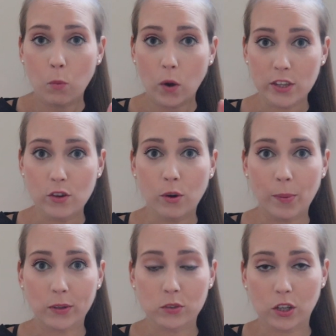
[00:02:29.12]
when you're
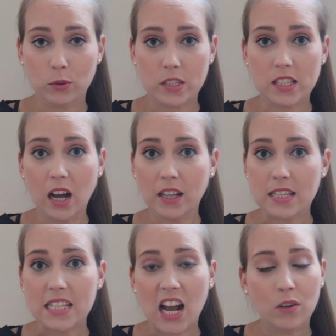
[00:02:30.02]
about to go to
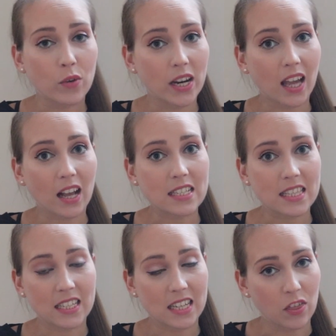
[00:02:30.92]
dance and realise
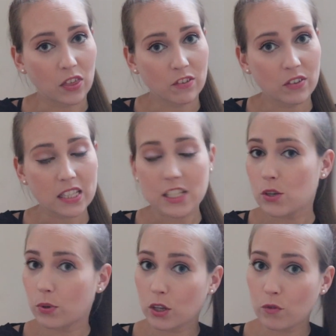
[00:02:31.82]
that nothing fits
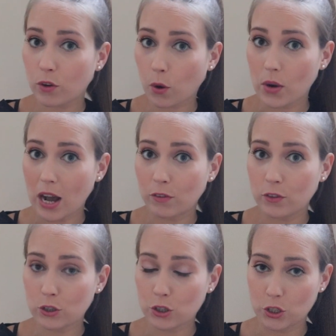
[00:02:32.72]
you and you've grown out of
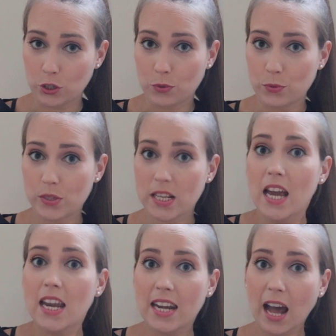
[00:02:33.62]
your shoes.
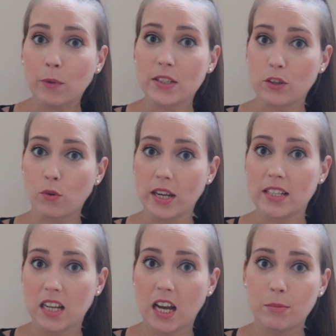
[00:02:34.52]
Now is a
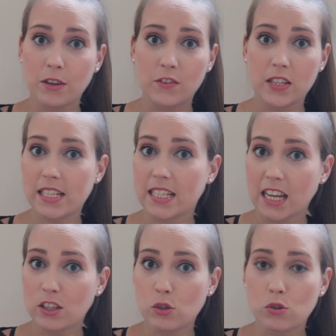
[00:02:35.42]
great time. If you need to
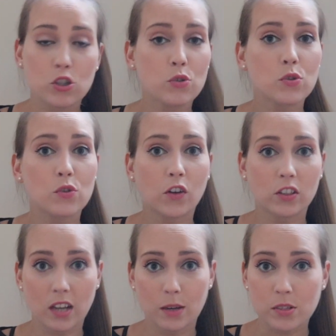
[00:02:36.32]
get new shoes, you've
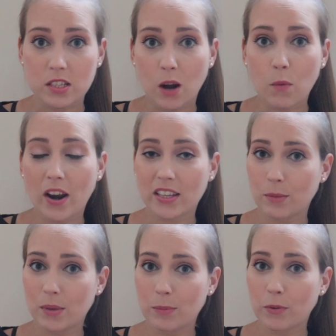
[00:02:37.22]
got time to start wearing
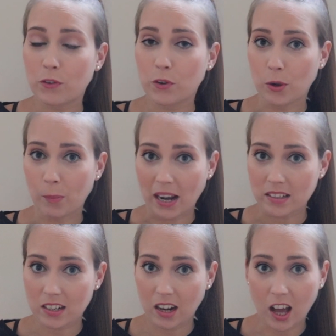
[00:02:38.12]
them in before you're back
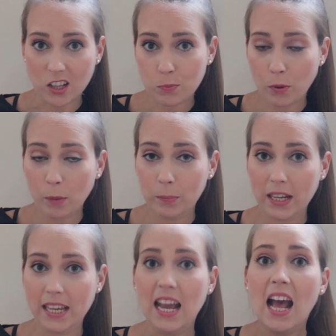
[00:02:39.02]
to class
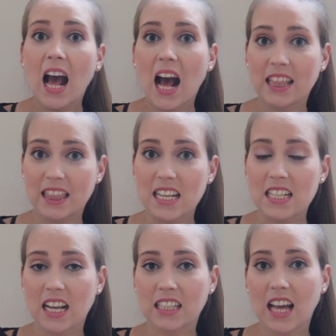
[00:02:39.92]
properly and
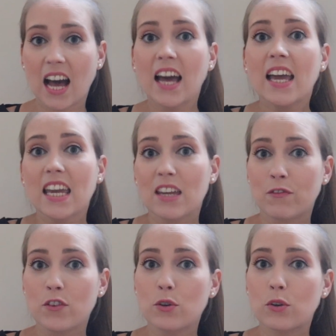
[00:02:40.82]
things like that.
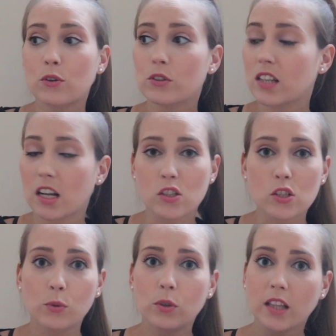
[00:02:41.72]
If your dance
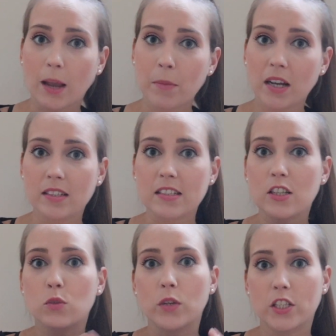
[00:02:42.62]
school, like mine
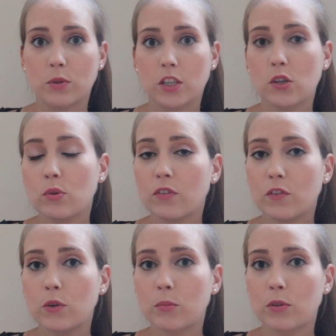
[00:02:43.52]
does, we do a
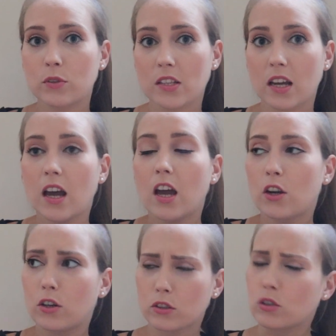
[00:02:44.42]
uniform order.
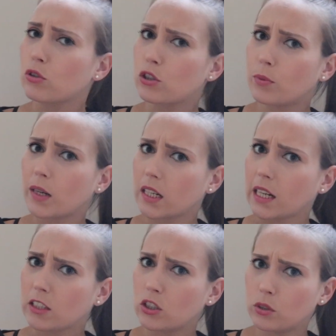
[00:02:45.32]
Not too sure when our
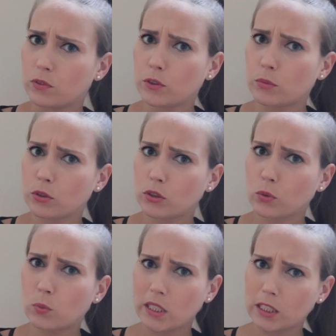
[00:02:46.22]
next uniform order
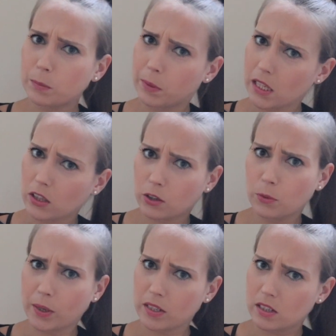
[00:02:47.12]
will be though,
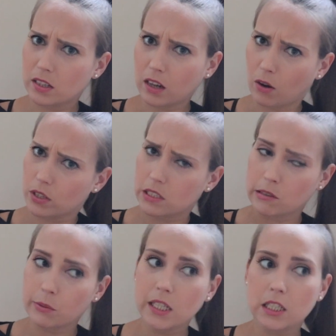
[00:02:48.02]
because of the current
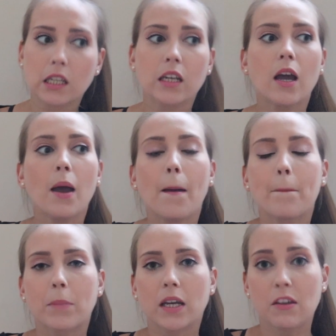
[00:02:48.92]
situation.
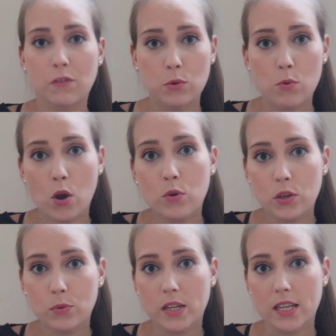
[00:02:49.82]
But if you know
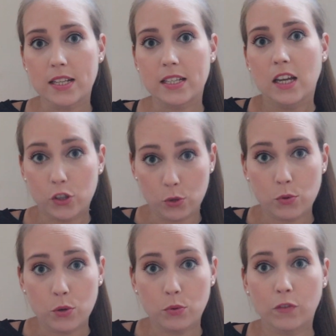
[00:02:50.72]
you need new
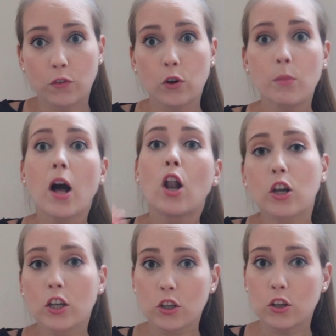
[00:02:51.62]
uniform,
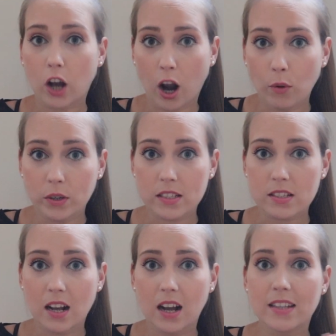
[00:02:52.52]
look at your current
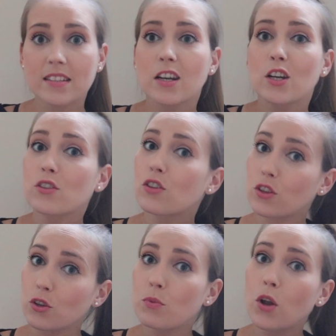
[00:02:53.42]
size so
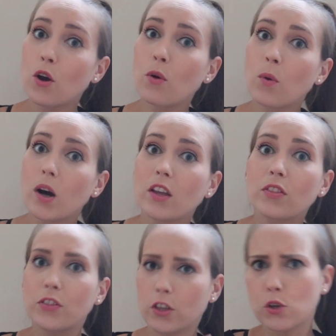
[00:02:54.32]
that you know
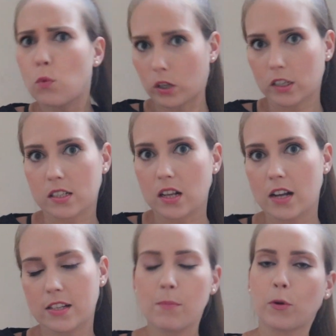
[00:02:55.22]
that you want a
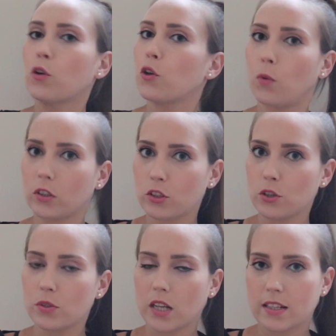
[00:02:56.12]
size up or you want
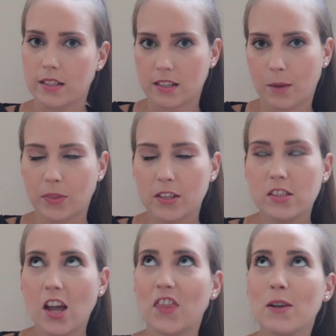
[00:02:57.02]
2 sizes up. There's
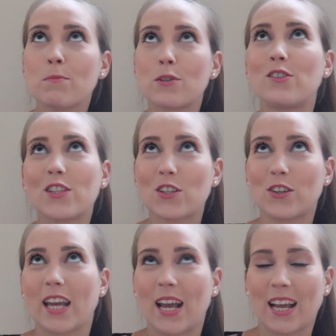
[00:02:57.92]
nothing more
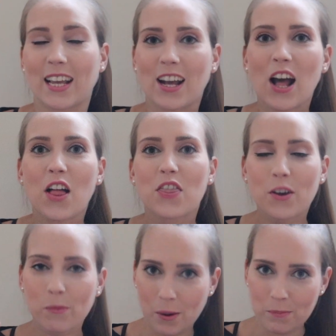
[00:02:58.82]
annoying
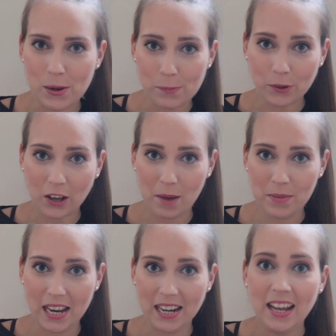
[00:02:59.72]
than when people come
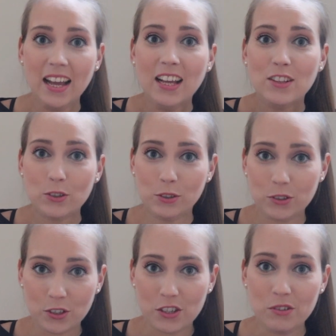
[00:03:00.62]
in to
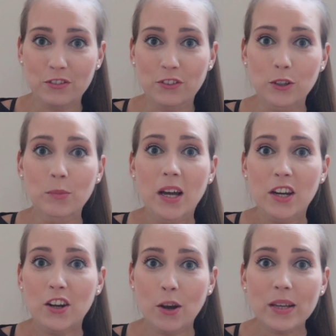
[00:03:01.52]
order uniform
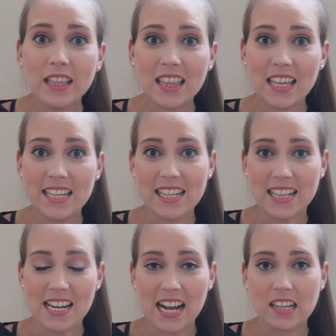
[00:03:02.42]
knowing that they need
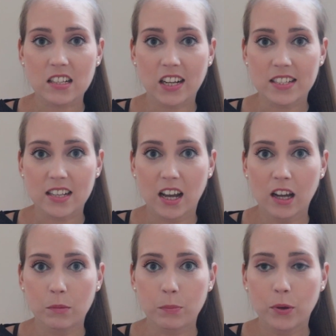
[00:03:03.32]
the next size up